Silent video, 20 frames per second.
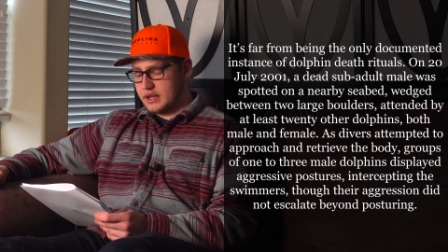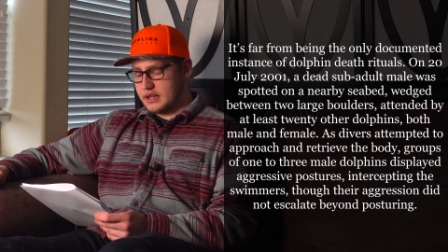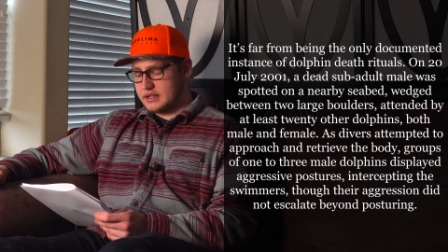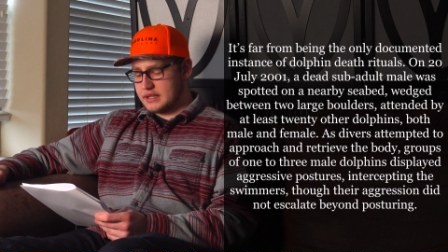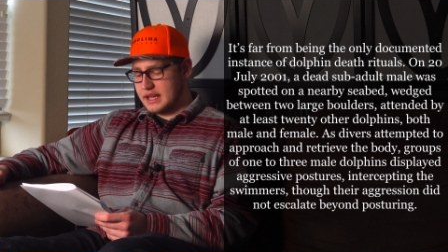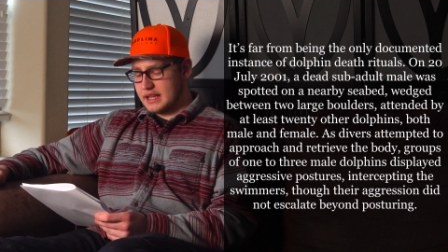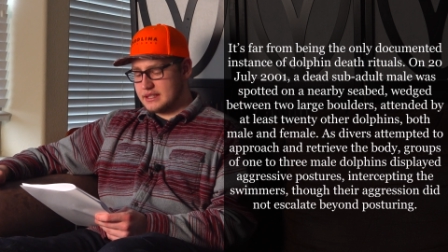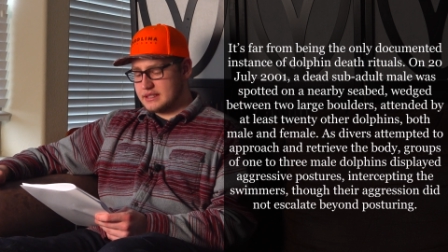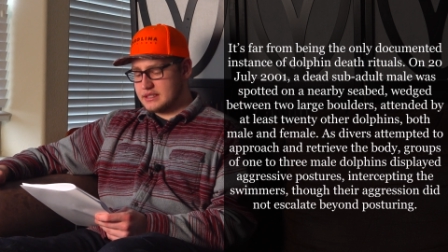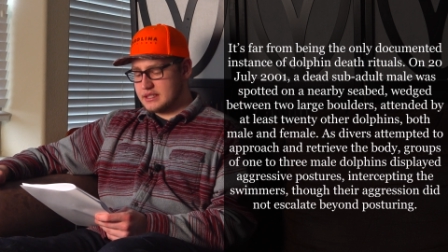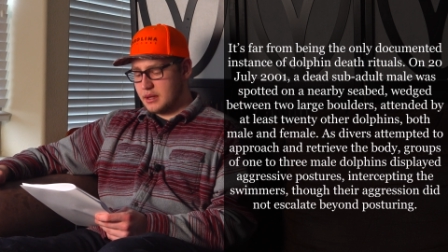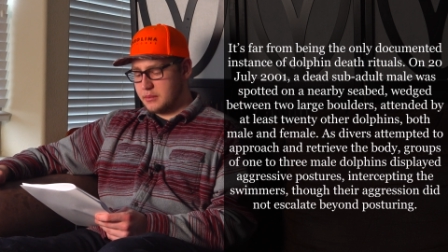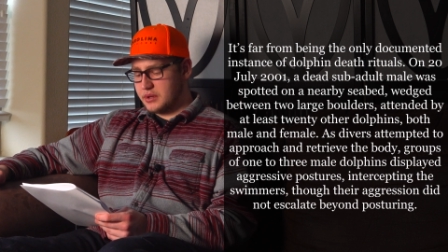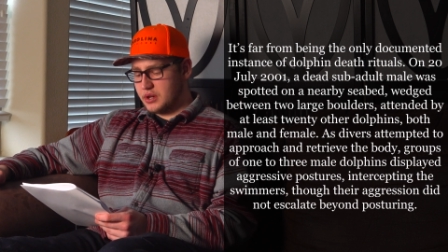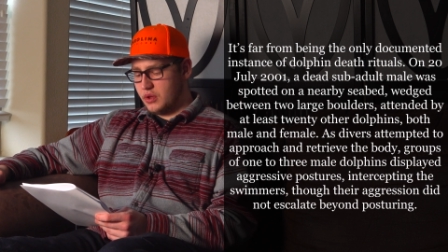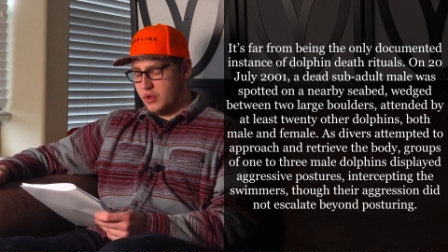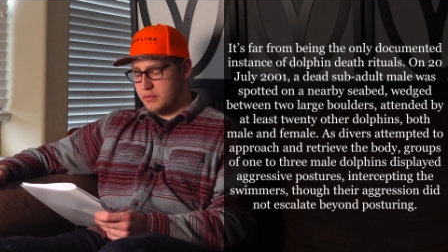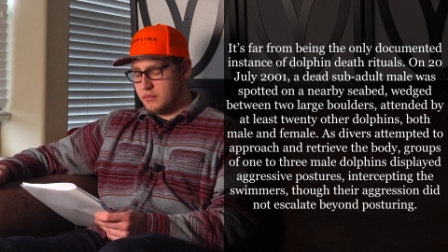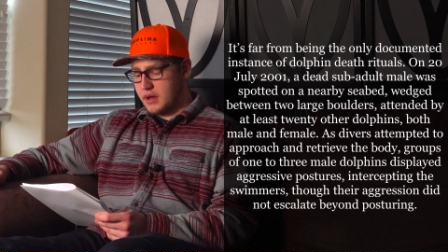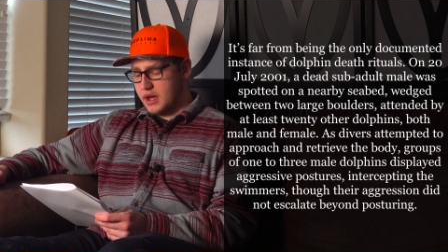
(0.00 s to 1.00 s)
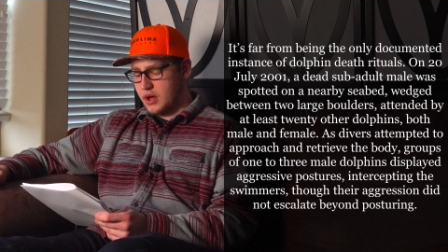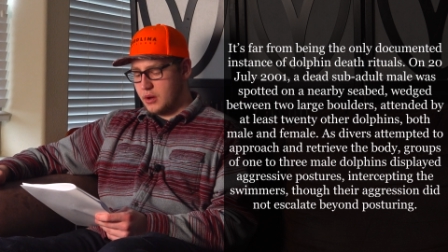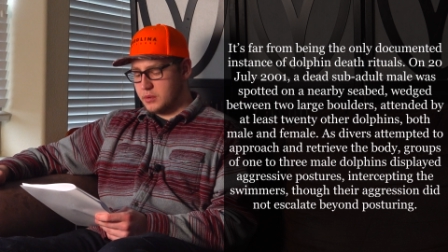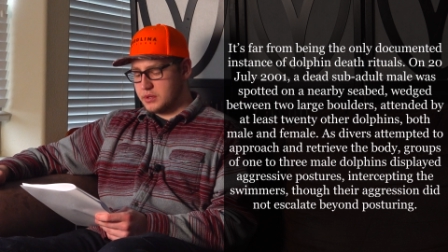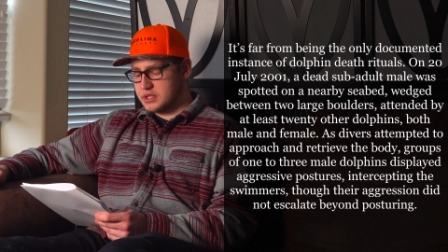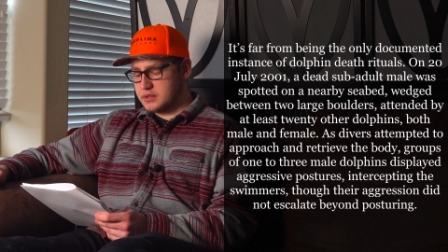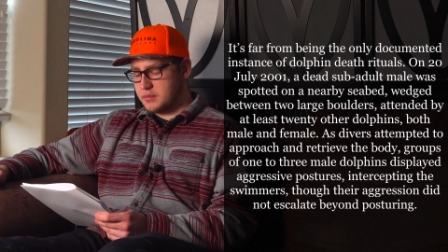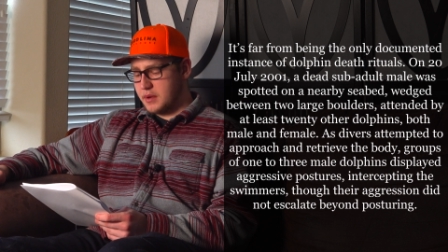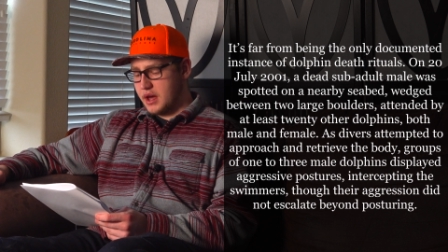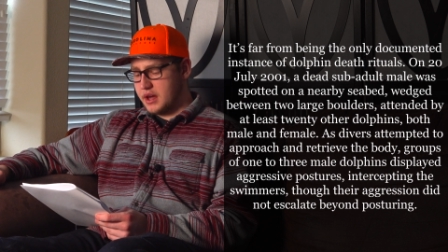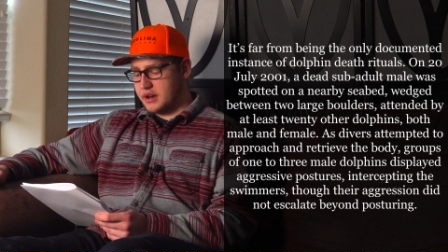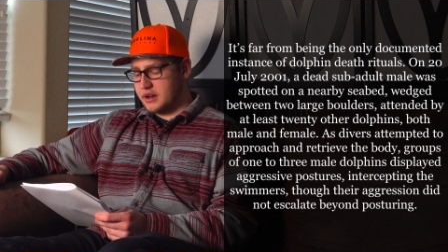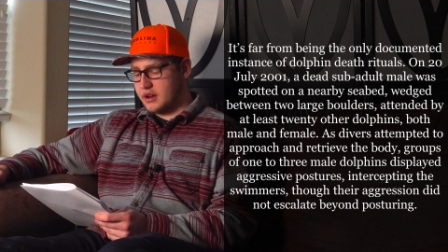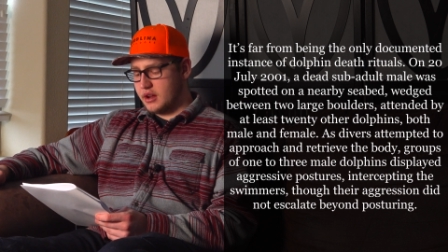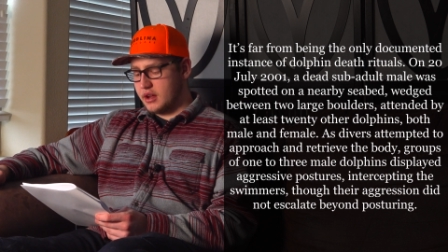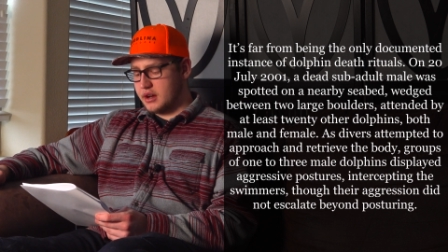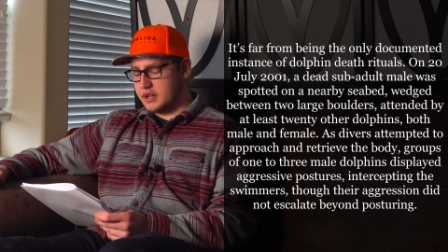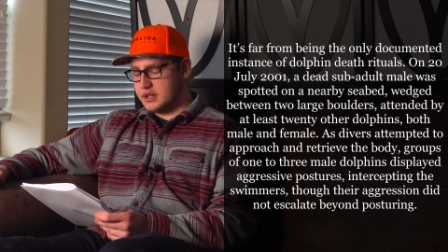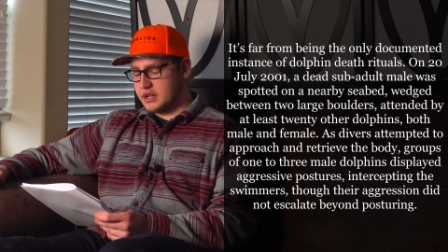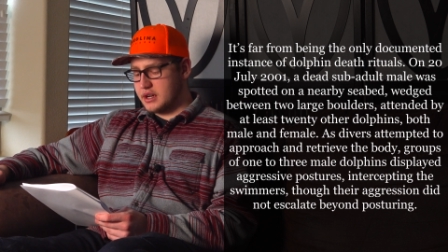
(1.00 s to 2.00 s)
a dead subadult male was spotted
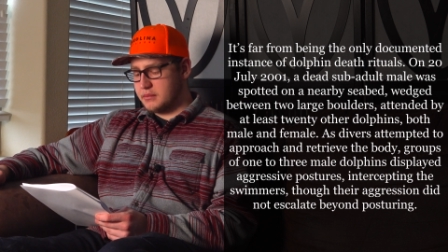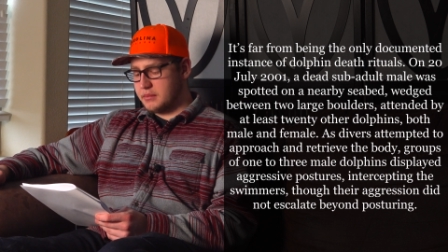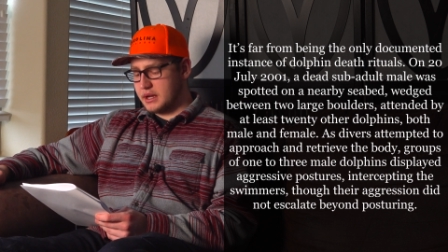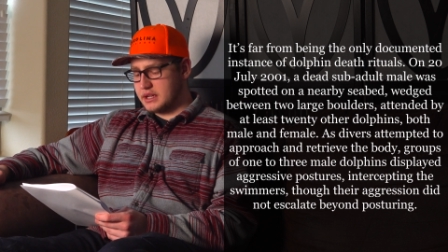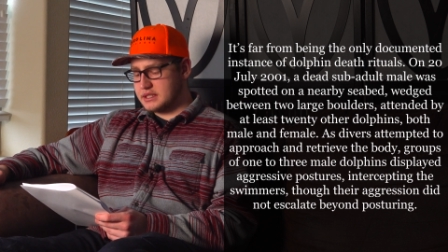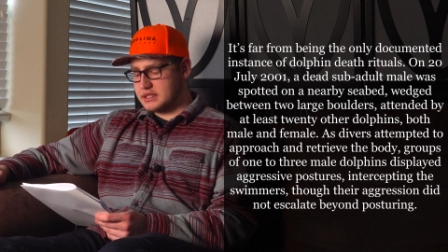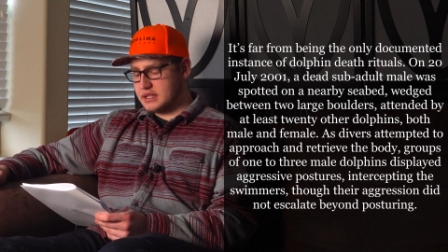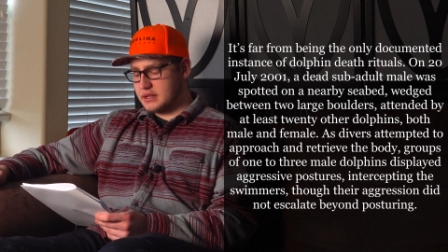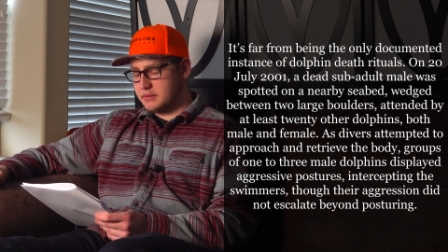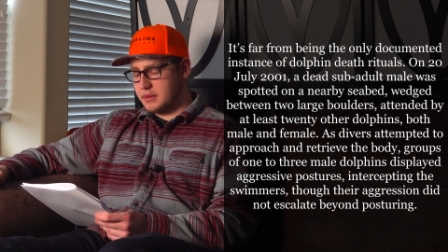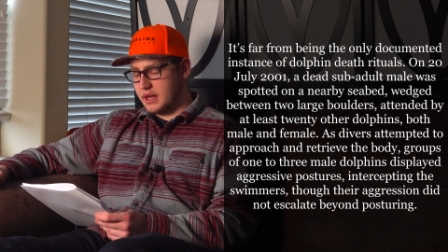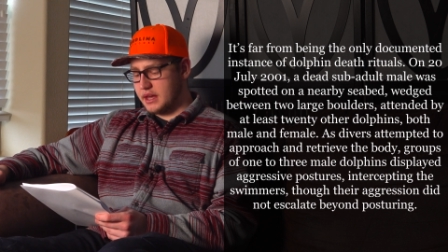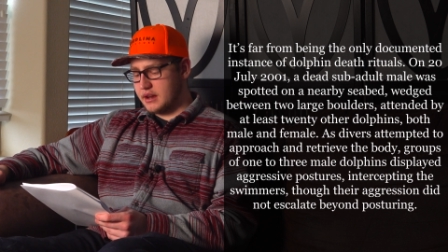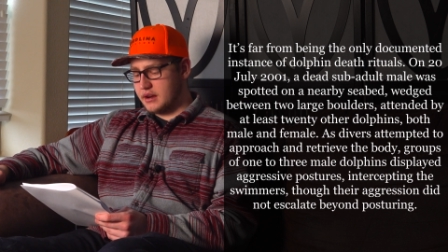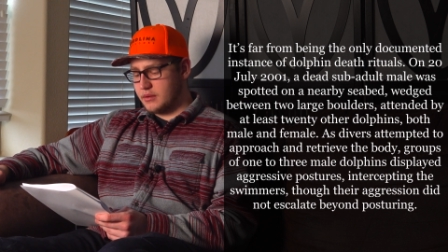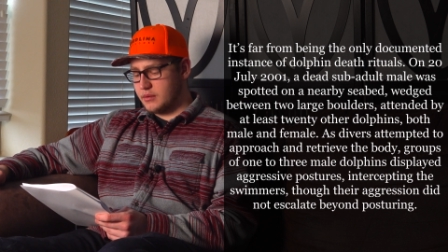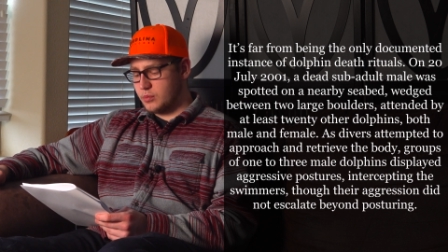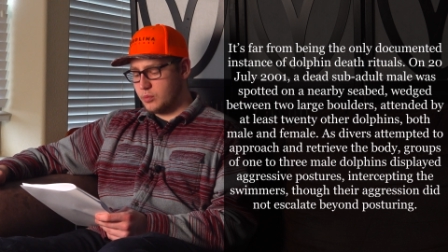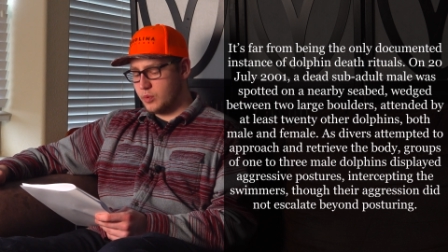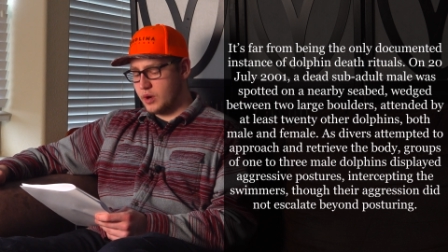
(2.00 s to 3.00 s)
on a nearby seabed,